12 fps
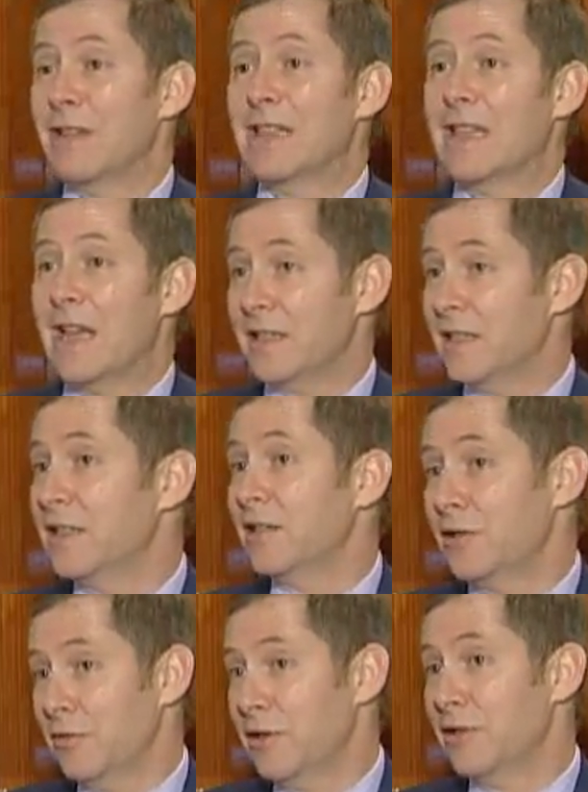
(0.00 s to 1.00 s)
with less than
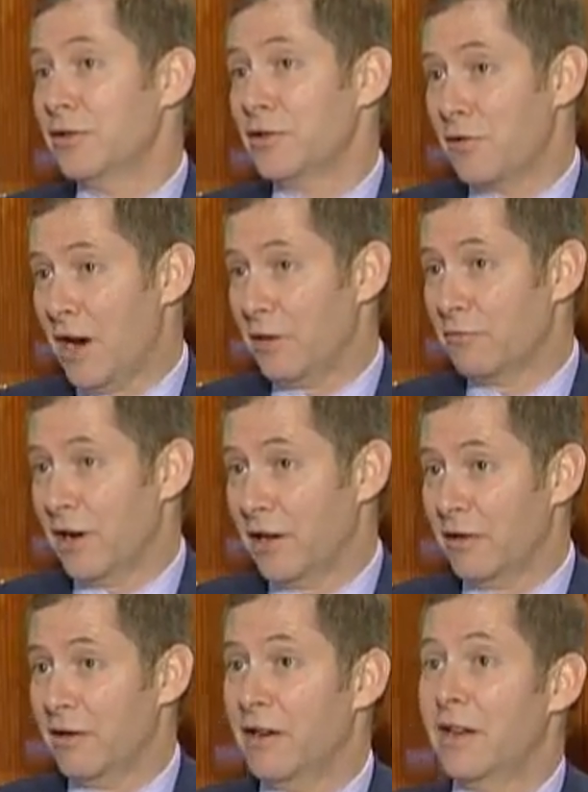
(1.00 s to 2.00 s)
2 years track
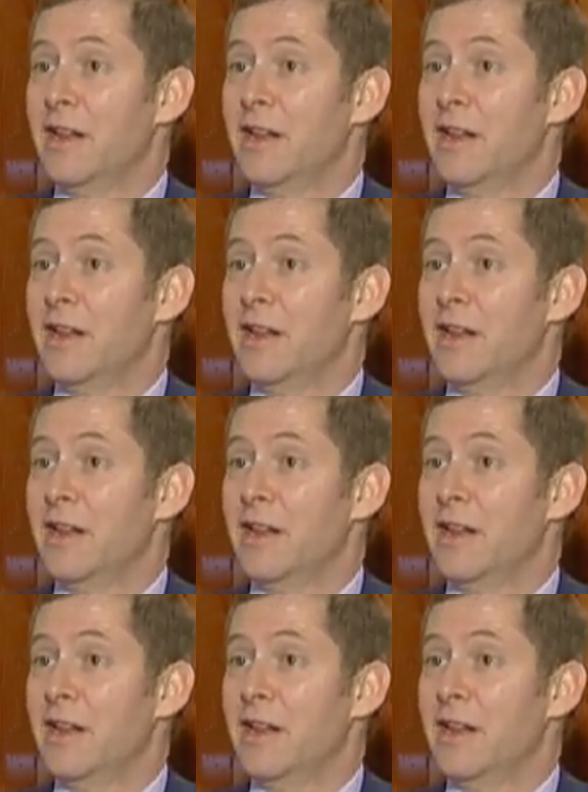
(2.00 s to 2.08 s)
record,